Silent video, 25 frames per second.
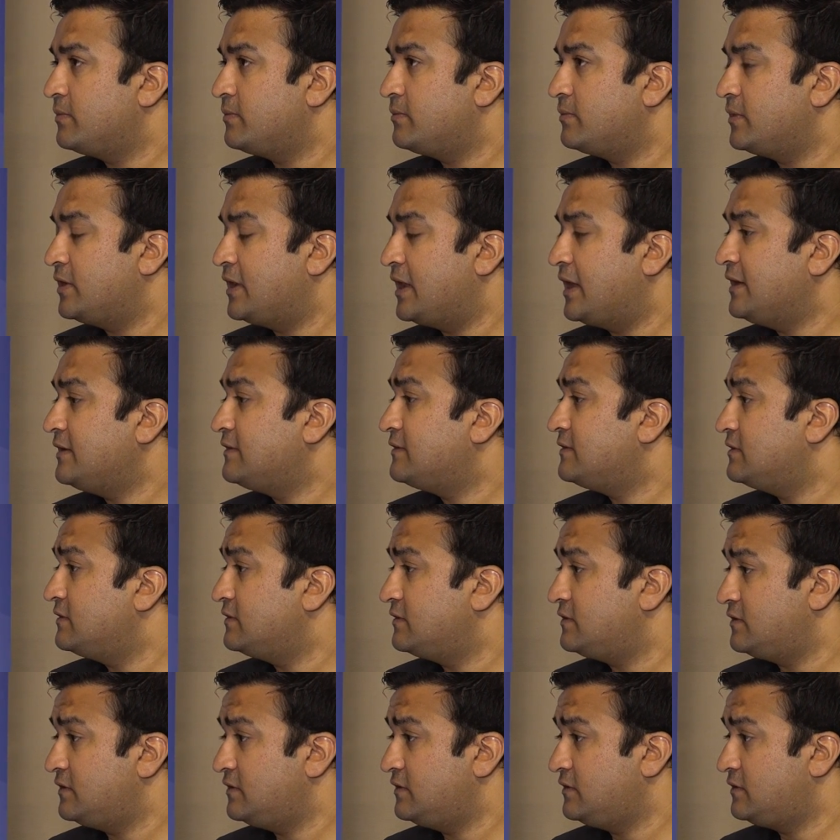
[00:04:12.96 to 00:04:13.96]

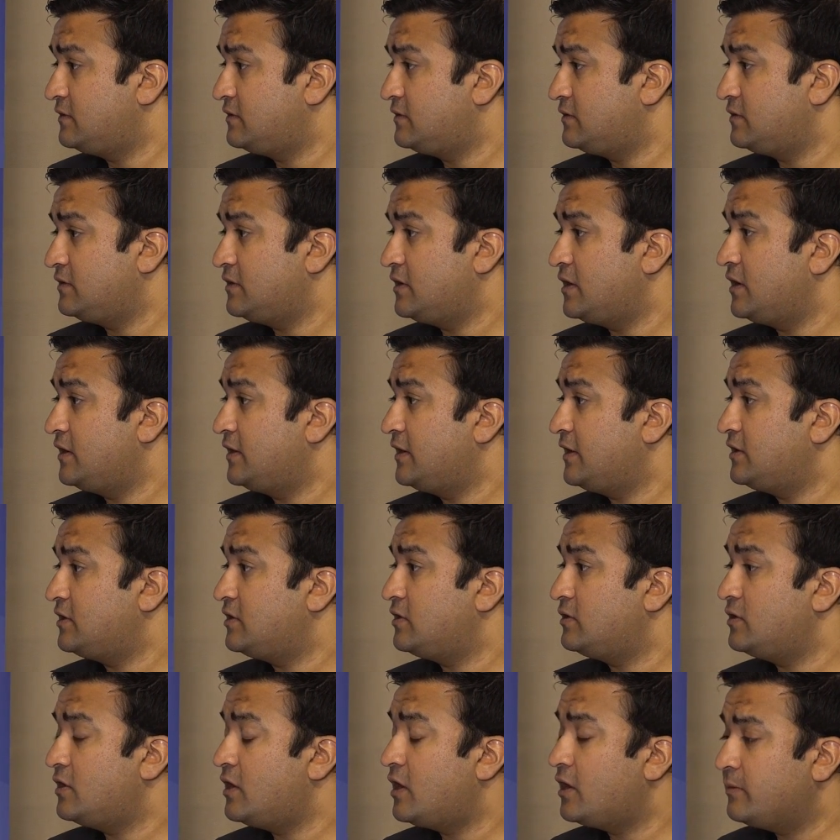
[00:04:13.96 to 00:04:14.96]
licenses that
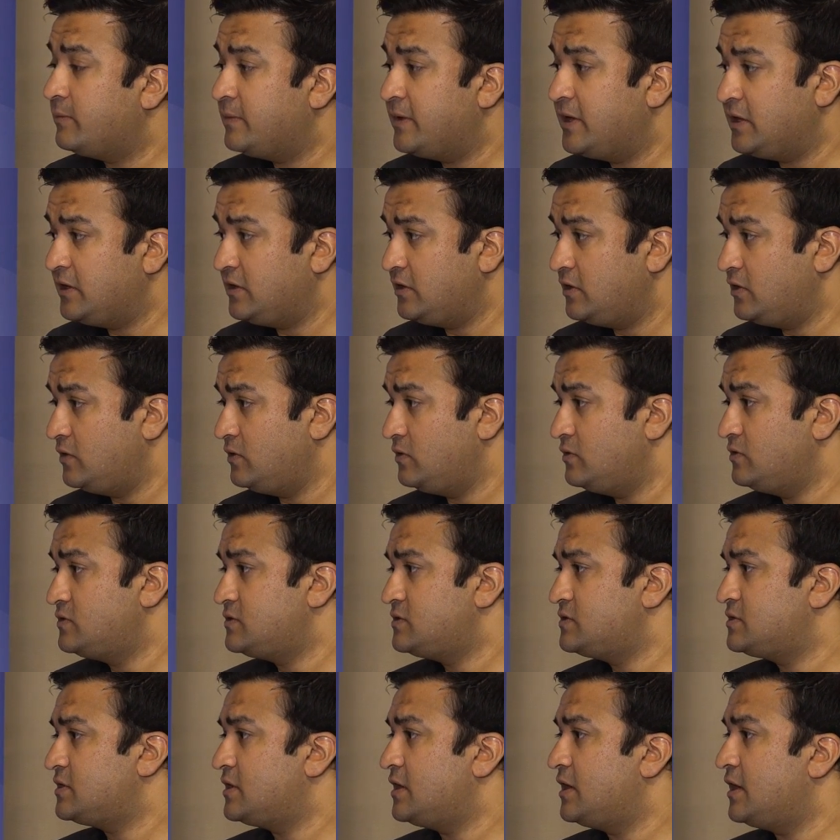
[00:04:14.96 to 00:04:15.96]
are not being
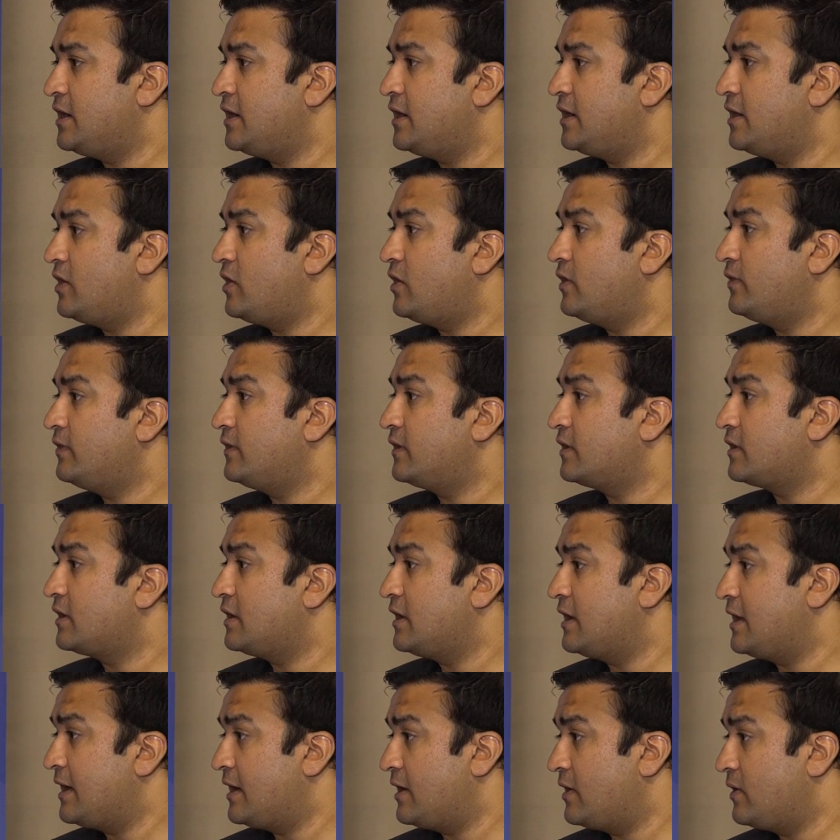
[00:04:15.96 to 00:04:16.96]
used on the
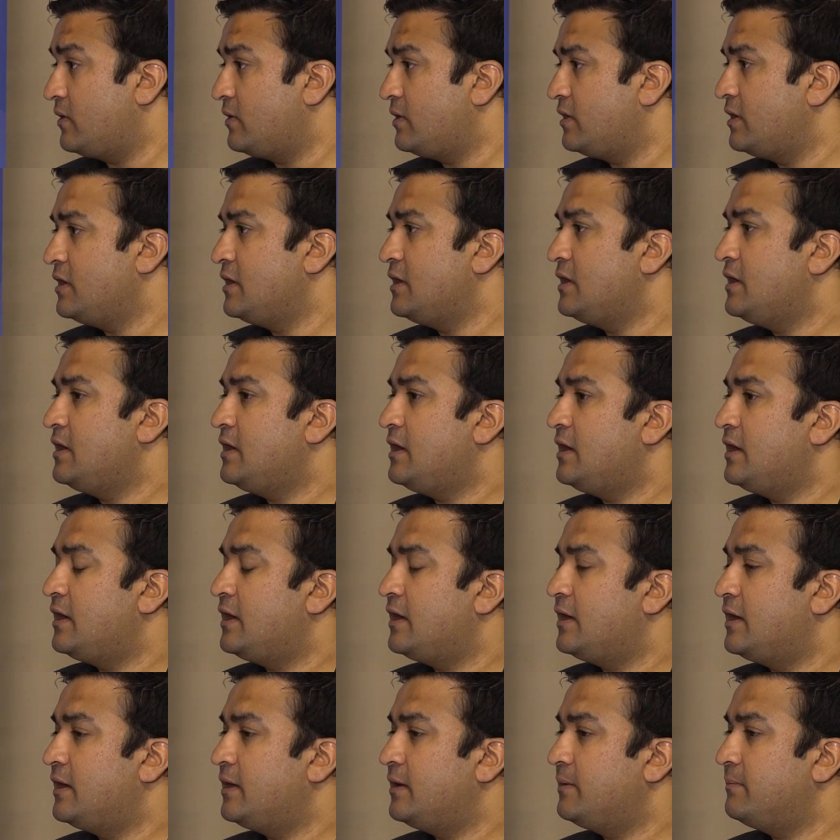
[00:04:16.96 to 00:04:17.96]
cloud?
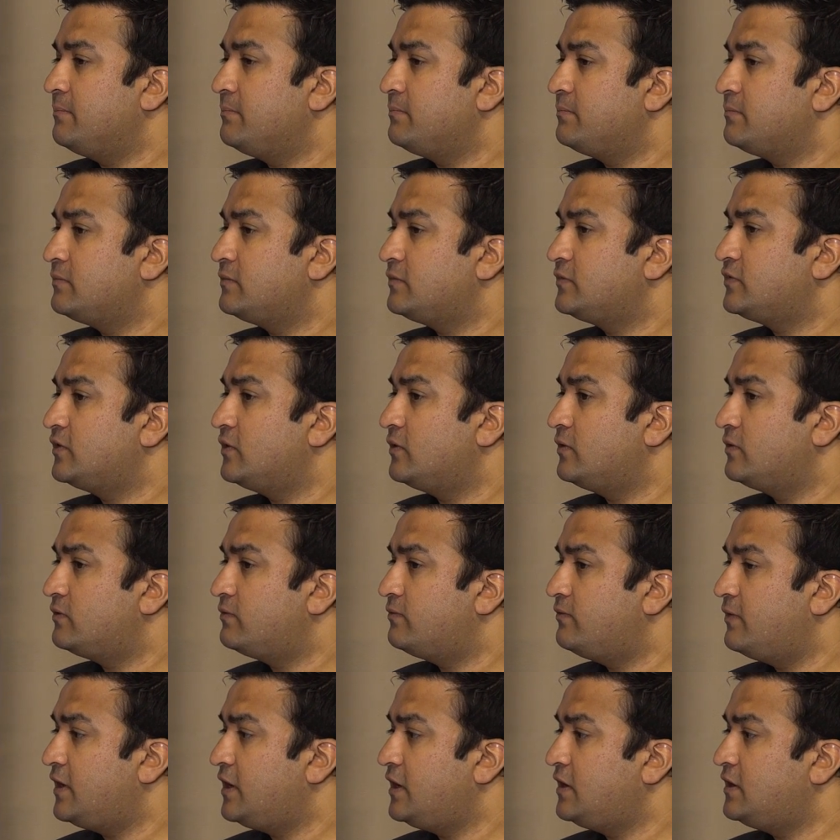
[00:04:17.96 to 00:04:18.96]
So
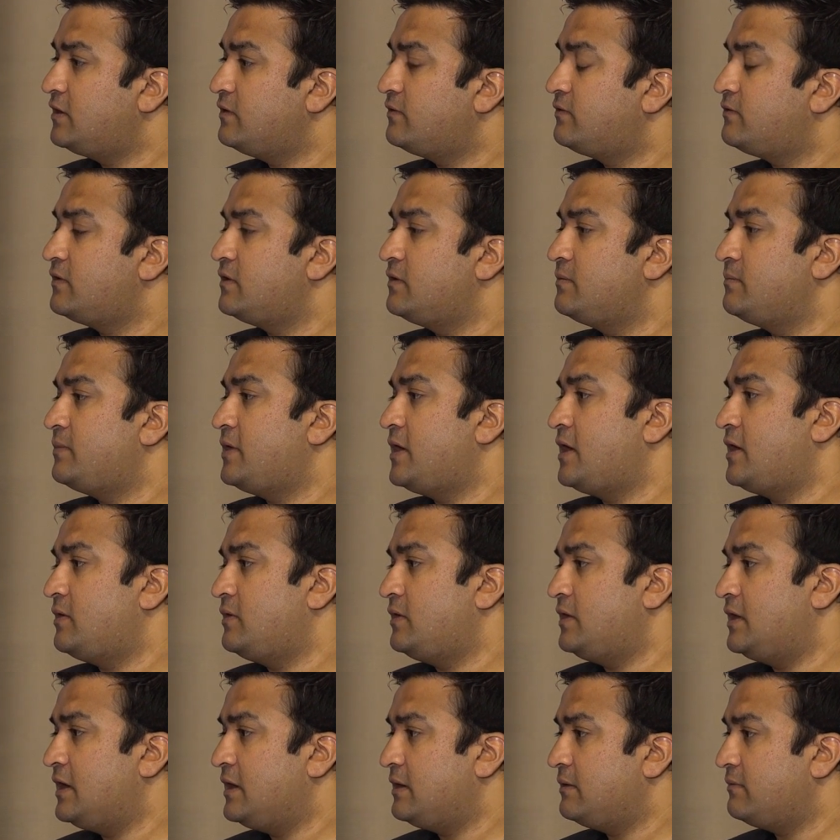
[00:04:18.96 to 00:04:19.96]
it's a very different
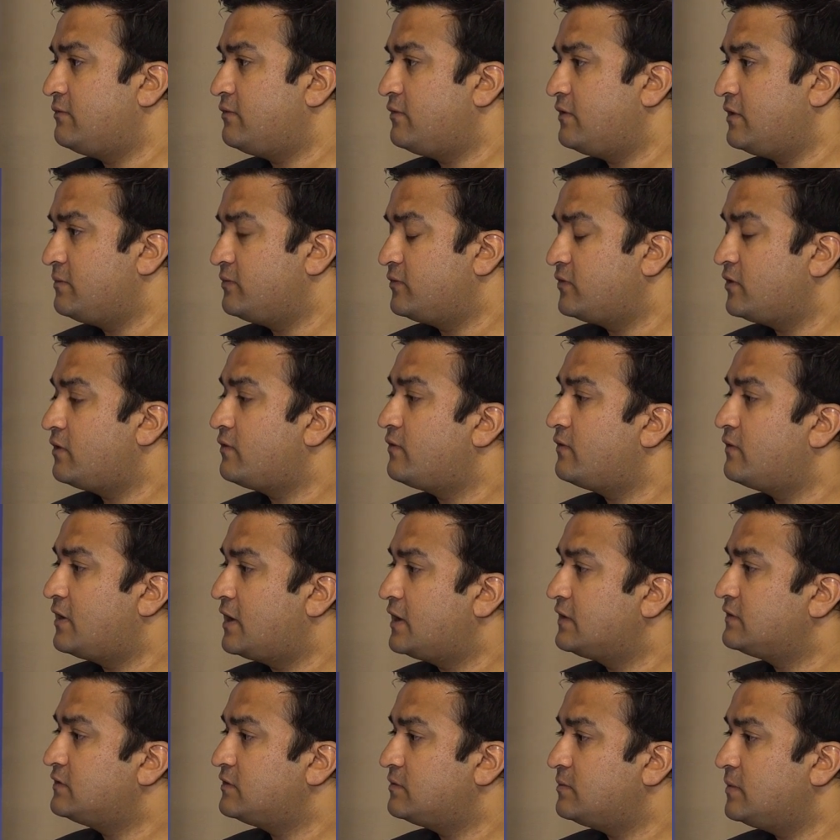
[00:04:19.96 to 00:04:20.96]
paradigm from software
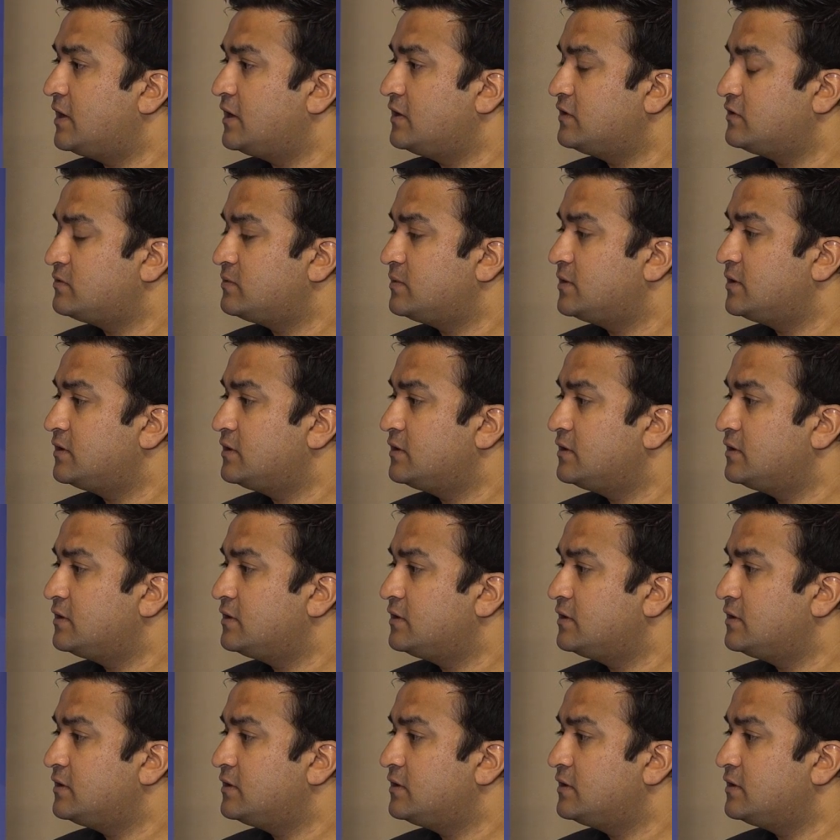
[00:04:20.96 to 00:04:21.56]
asset management.